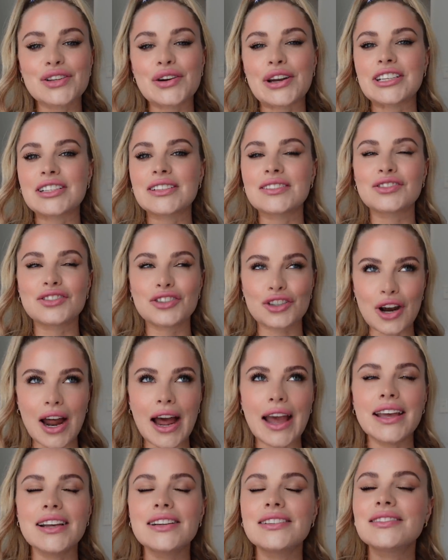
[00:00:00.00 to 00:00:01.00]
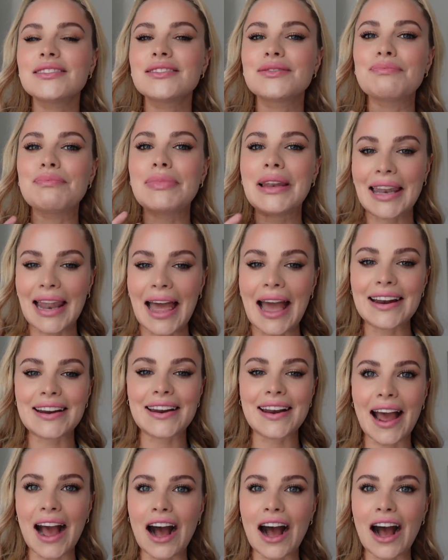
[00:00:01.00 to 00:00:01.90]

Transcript: So I try and plan it